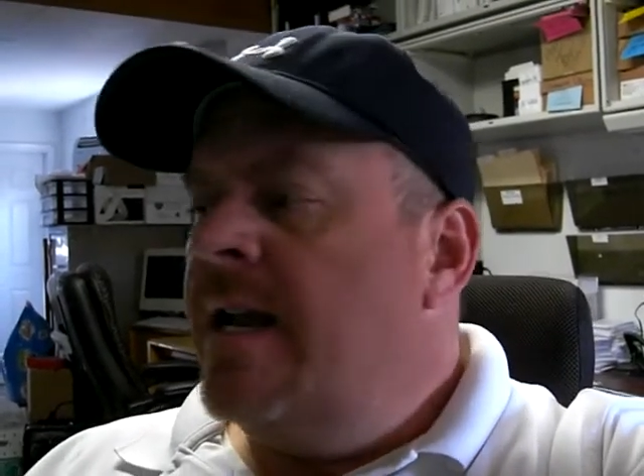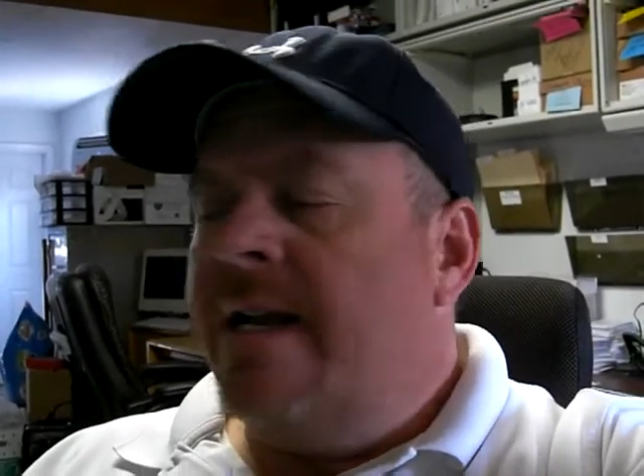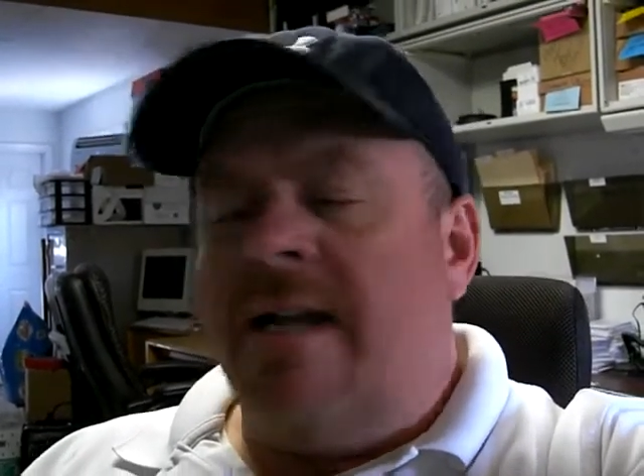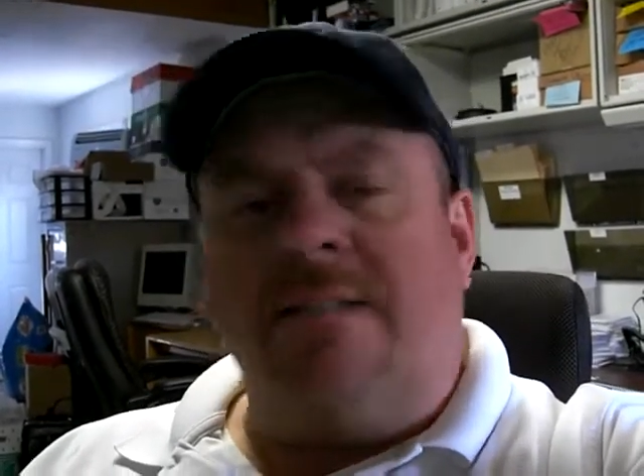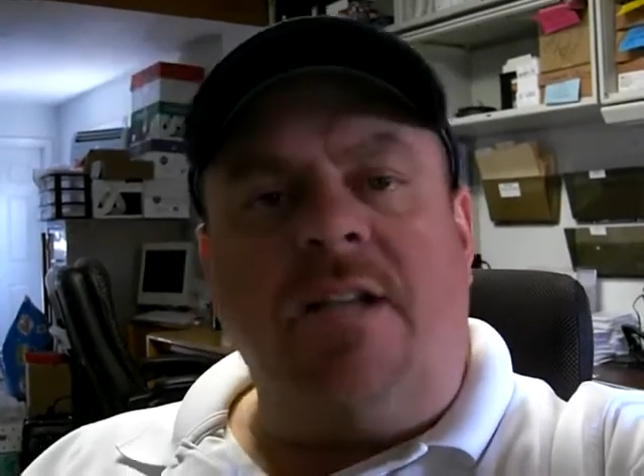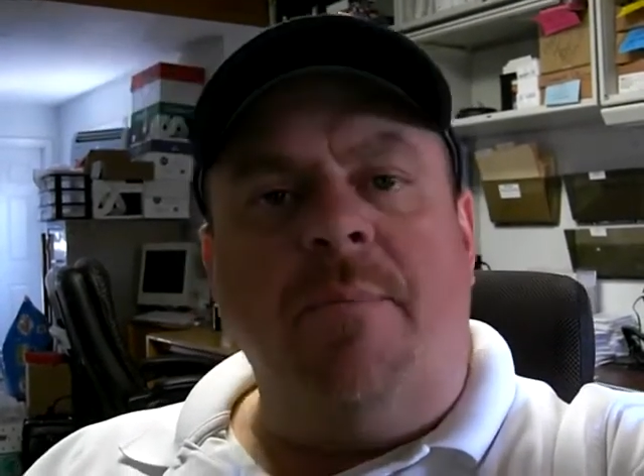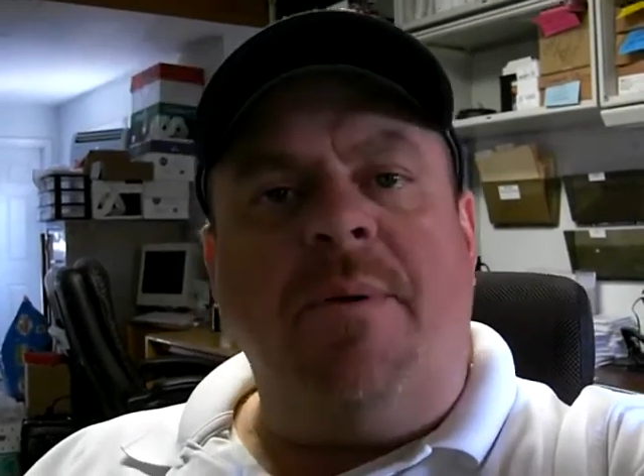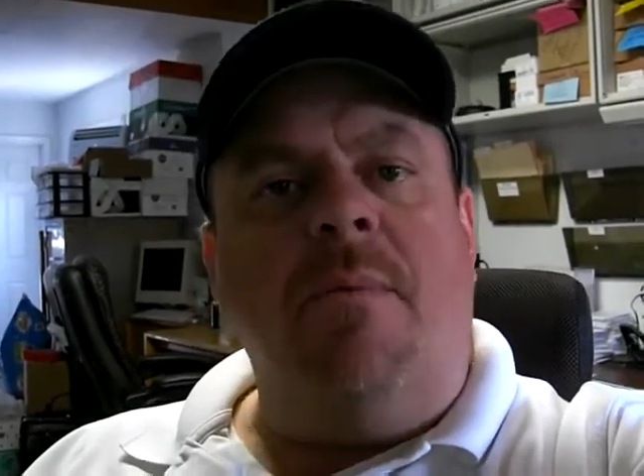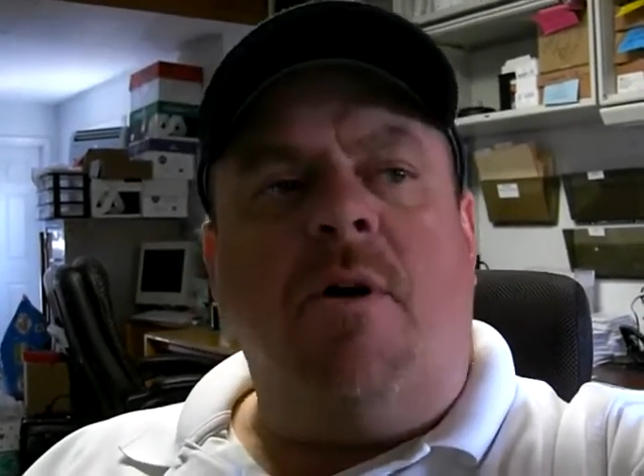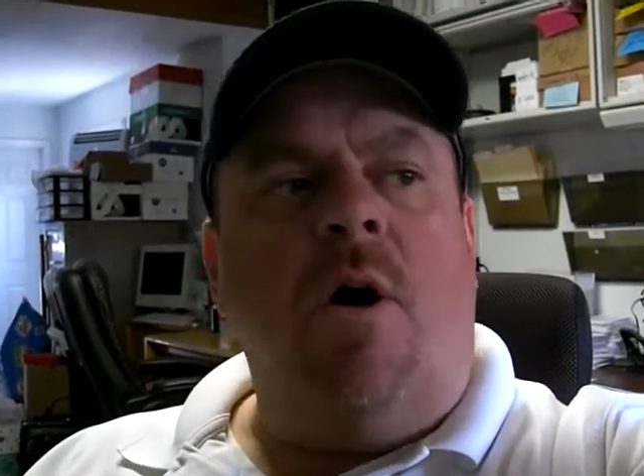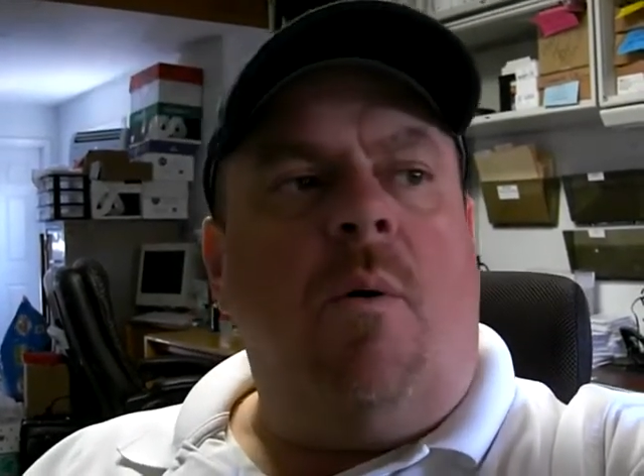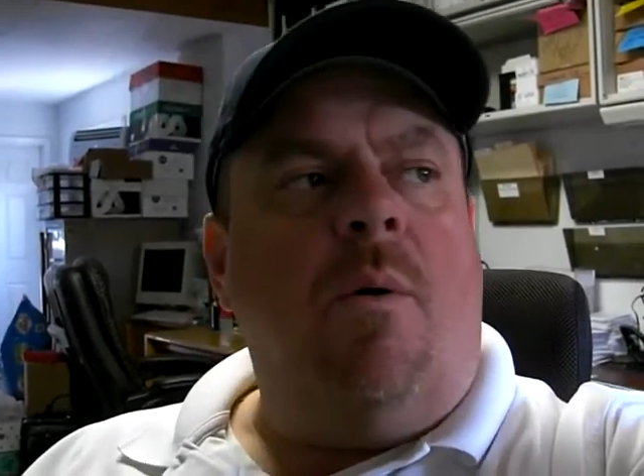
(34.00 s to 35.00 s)
Now, some
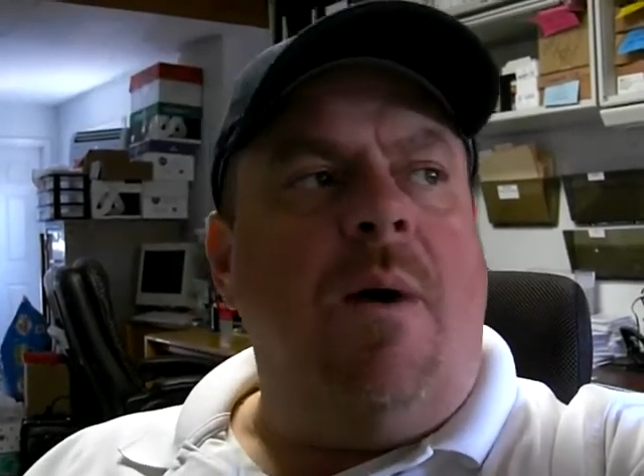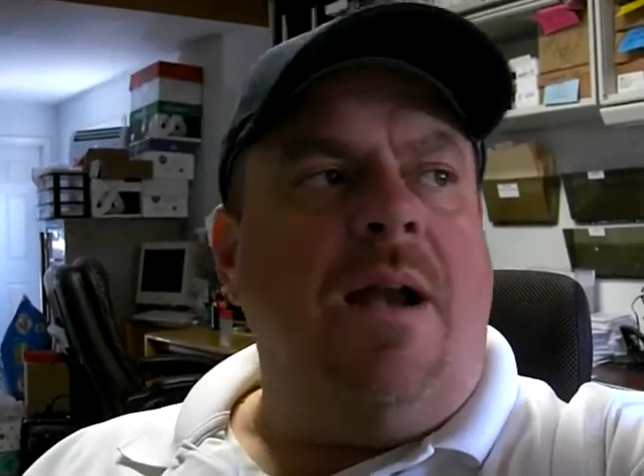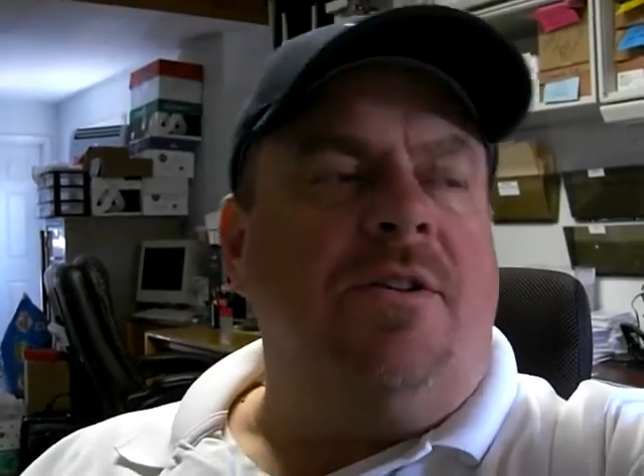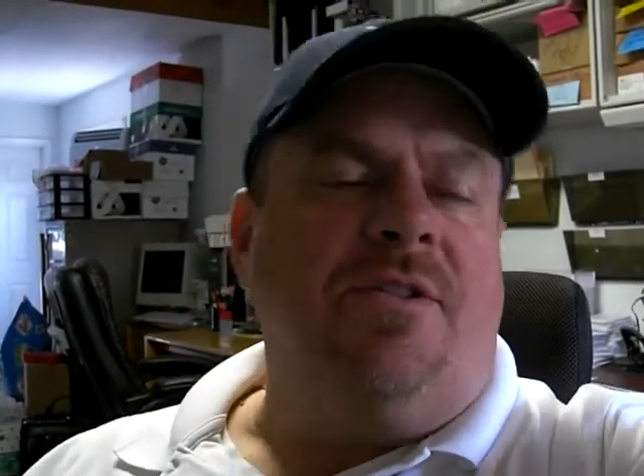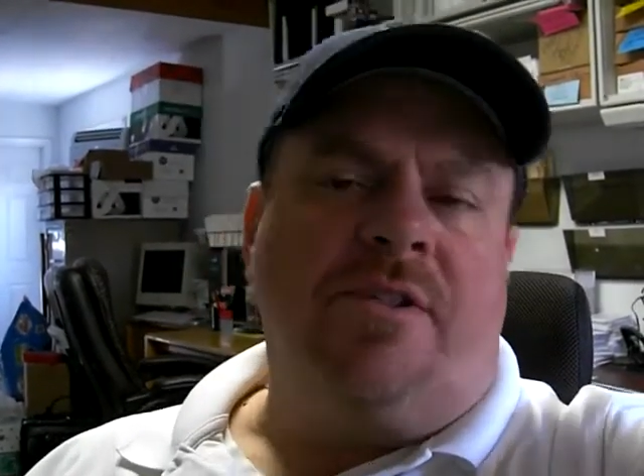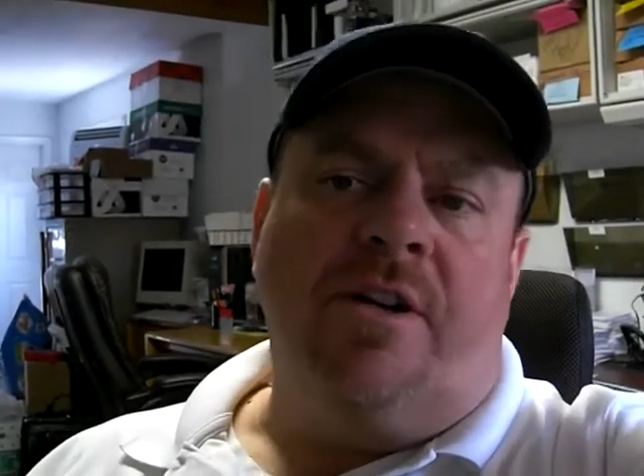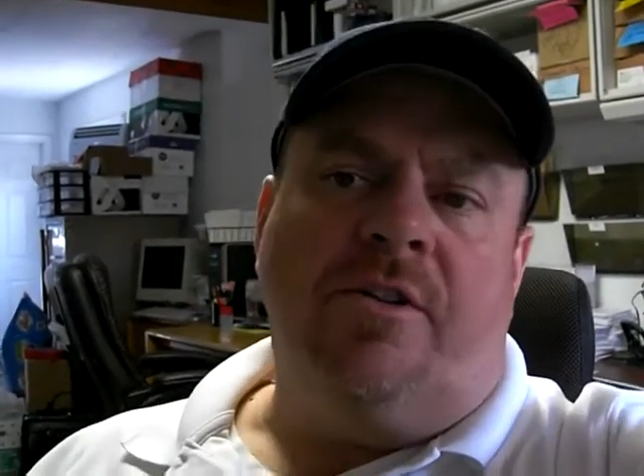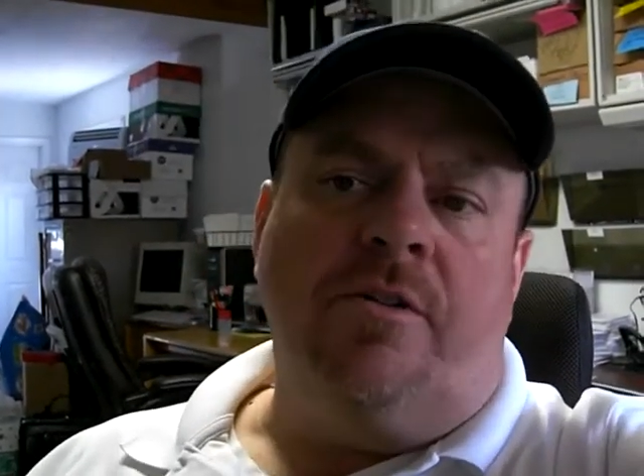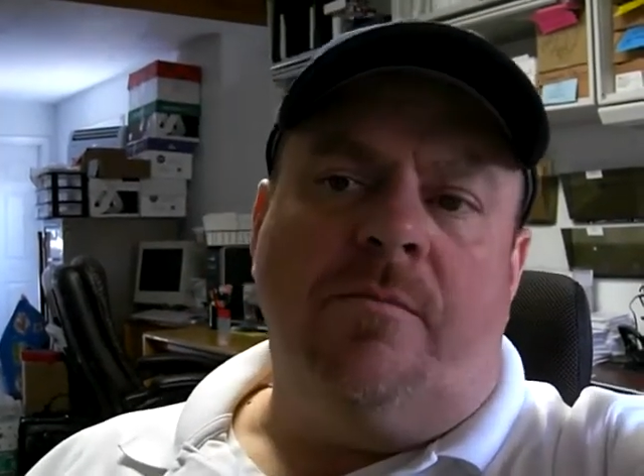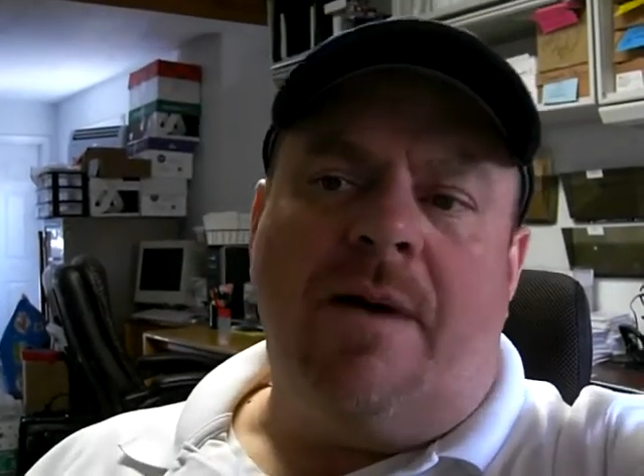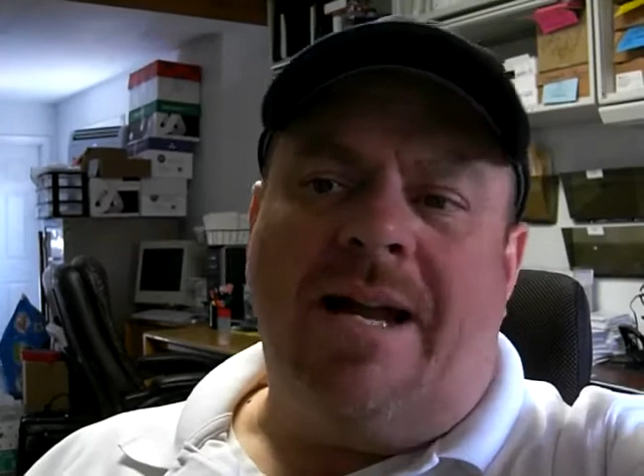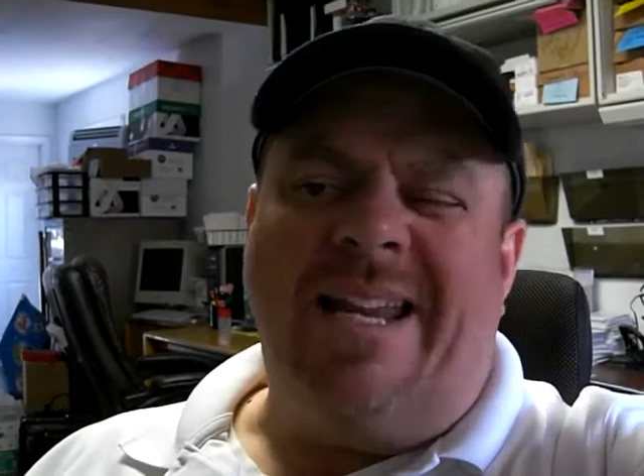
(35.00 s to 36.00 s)
people go, well, why don't you send it to
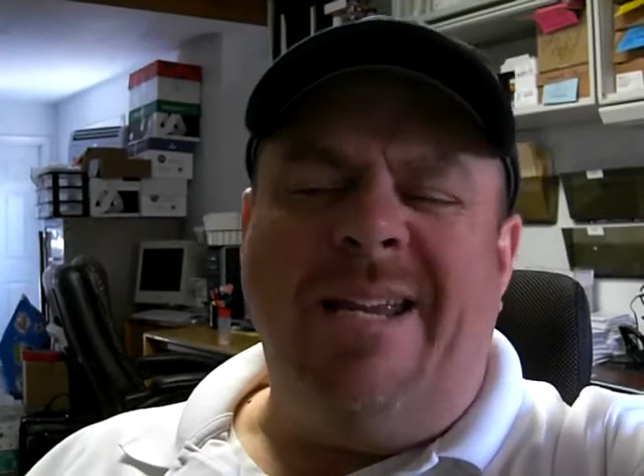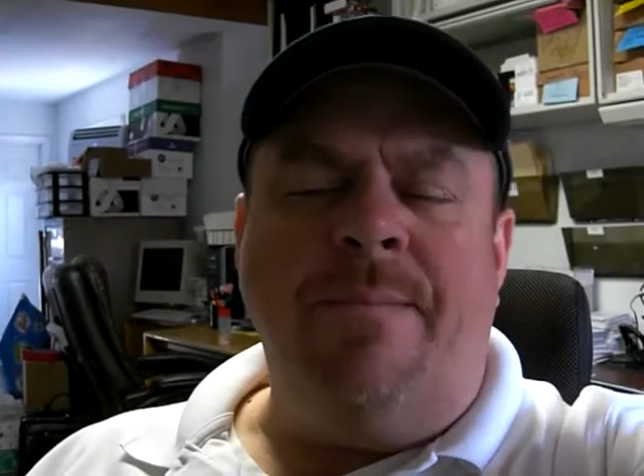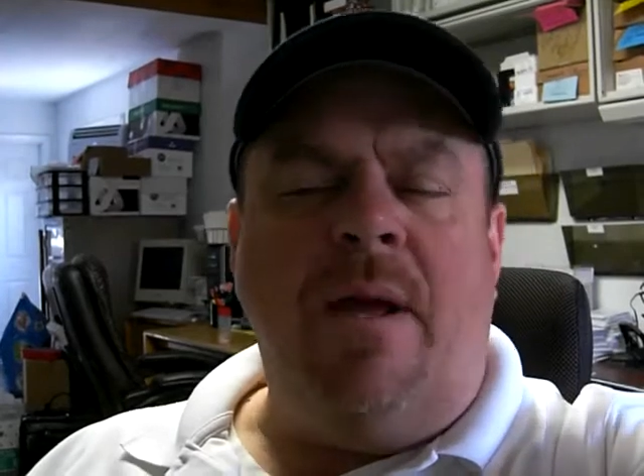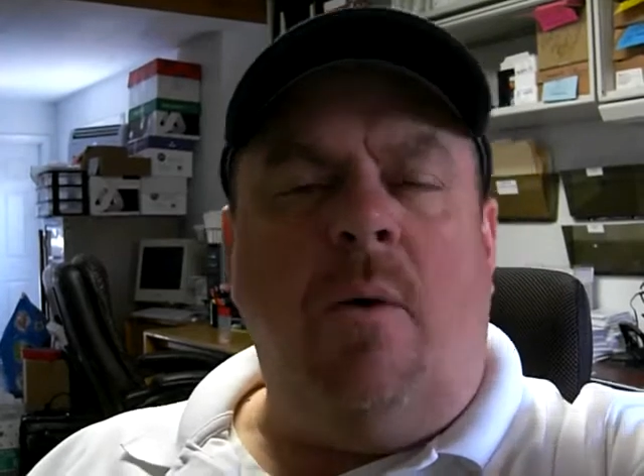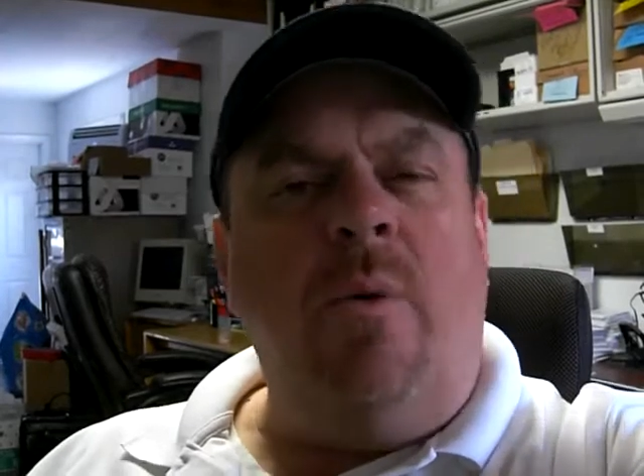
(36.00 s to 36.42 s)
them by email?